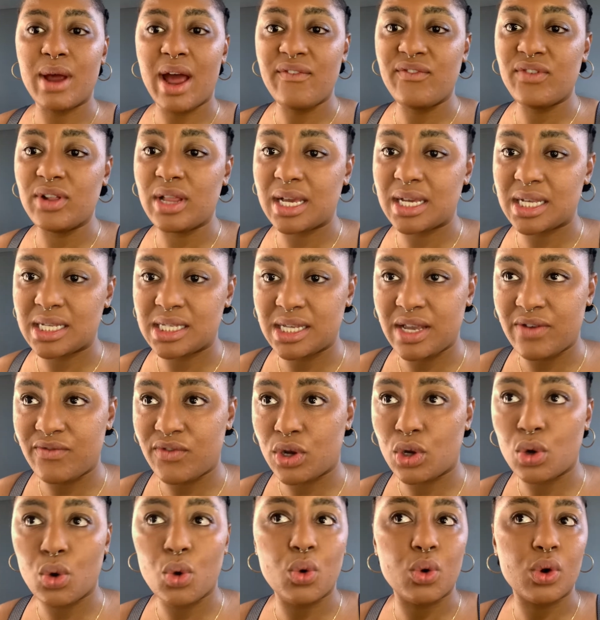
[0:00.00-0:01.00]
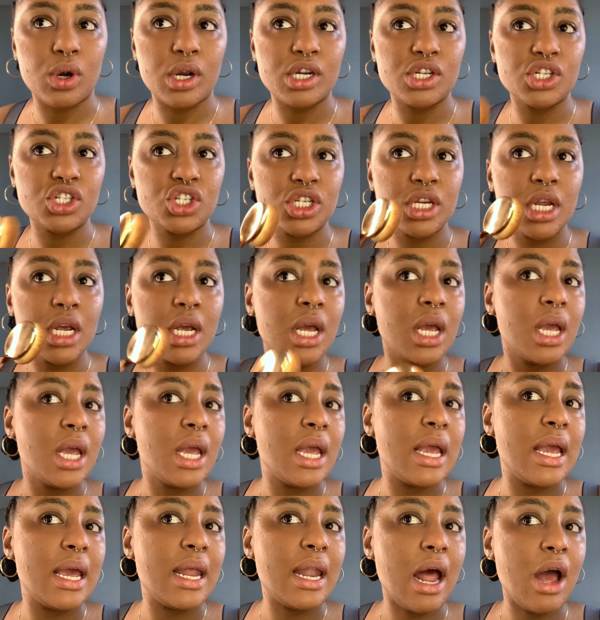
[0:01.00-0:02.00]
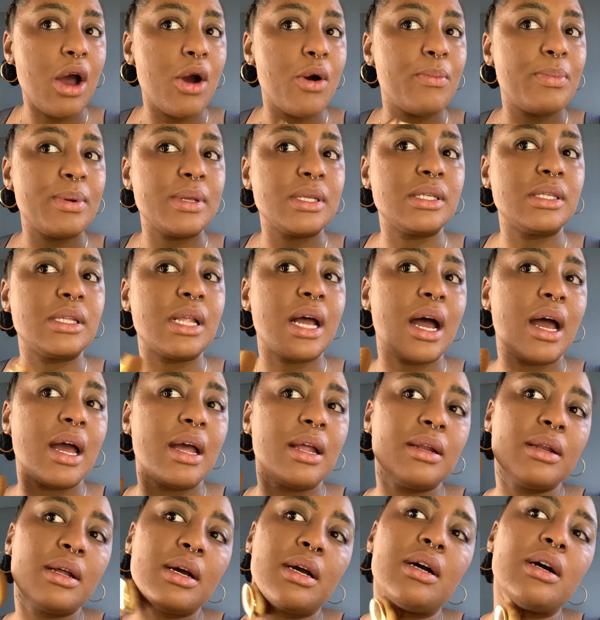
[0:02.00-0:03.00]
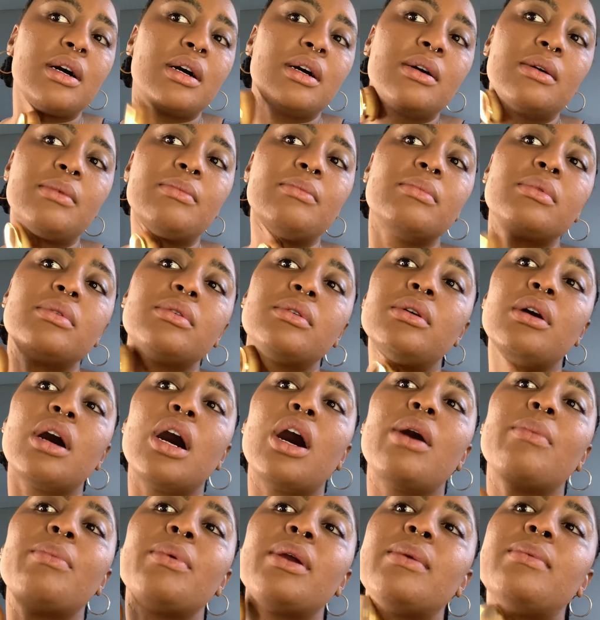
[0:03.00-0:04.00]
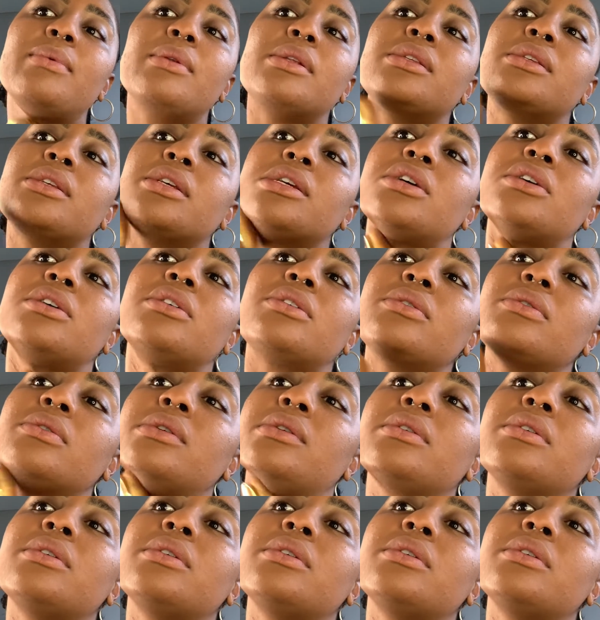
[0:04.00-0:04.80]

I feel like it's giving orange, and I hope it's not. I'll be able to tell